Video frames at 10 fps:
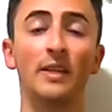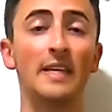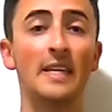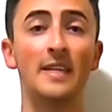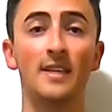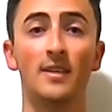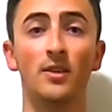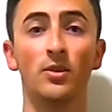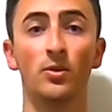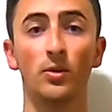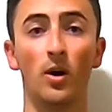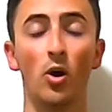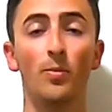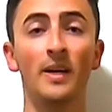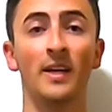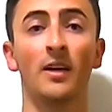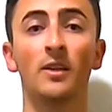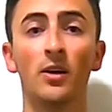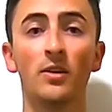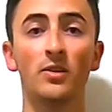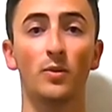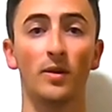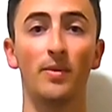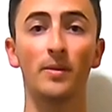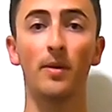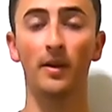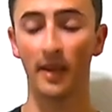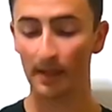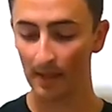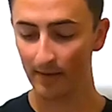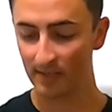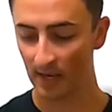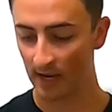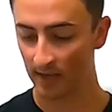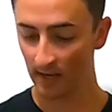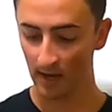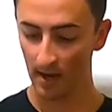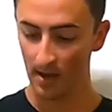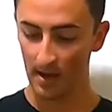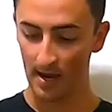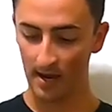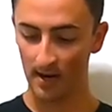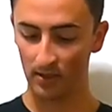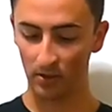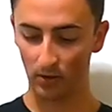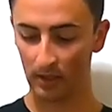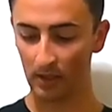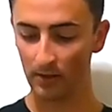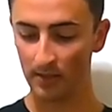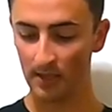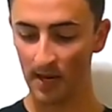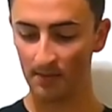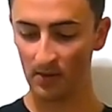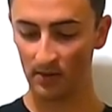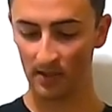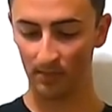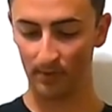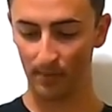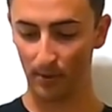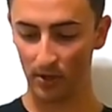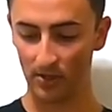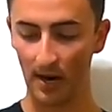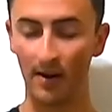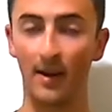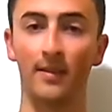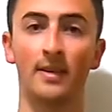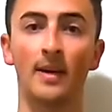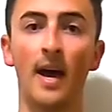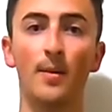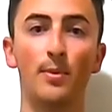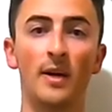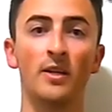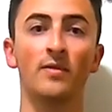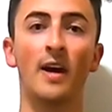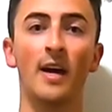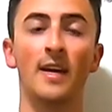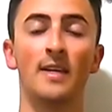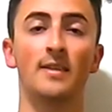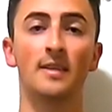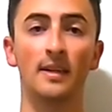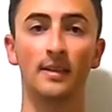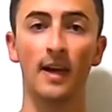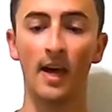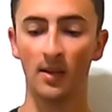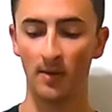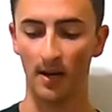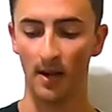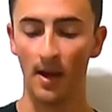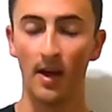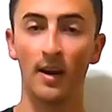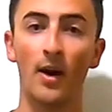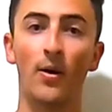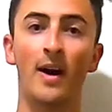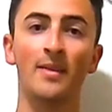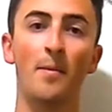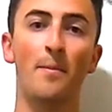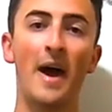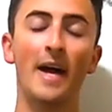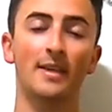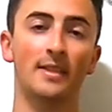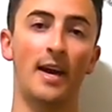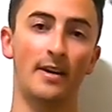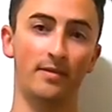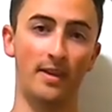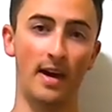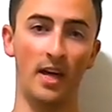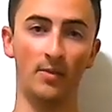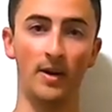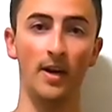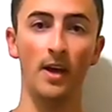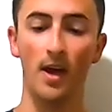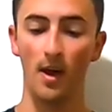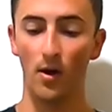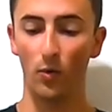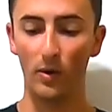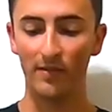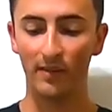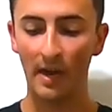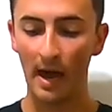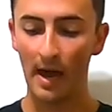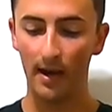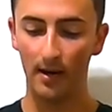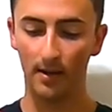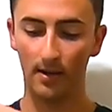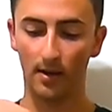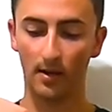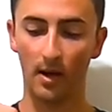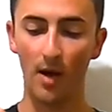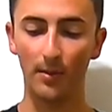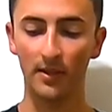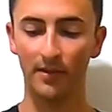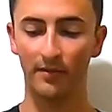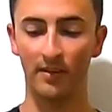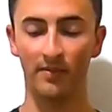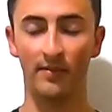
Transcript: really easy to open and close with big bulky gloves on. And to close them, you simply push down on the top and you've got a sealed helmet. Now on the back side of the helmet, we've got a couple different